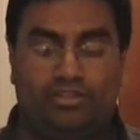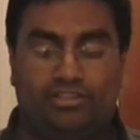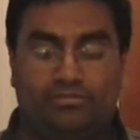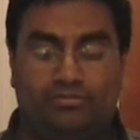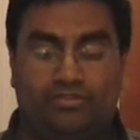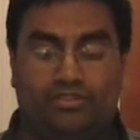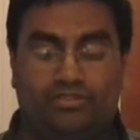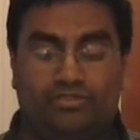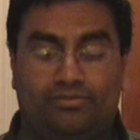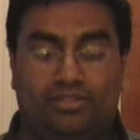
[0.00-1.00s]
The next movie out
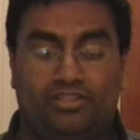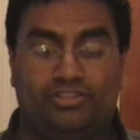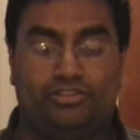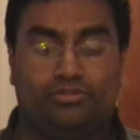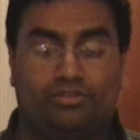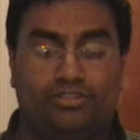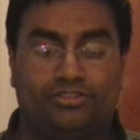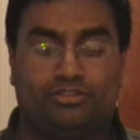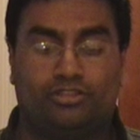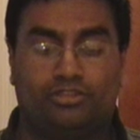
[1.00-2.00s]
this week is Notorious,
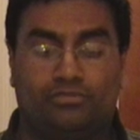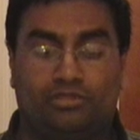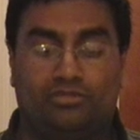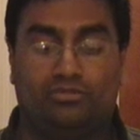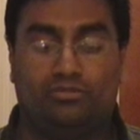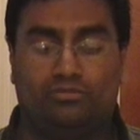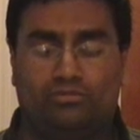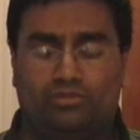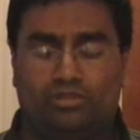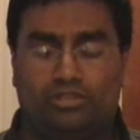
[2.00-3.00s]
starring Jamal
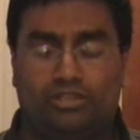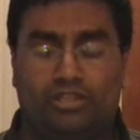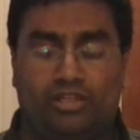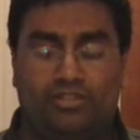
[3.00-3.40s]
Woolard.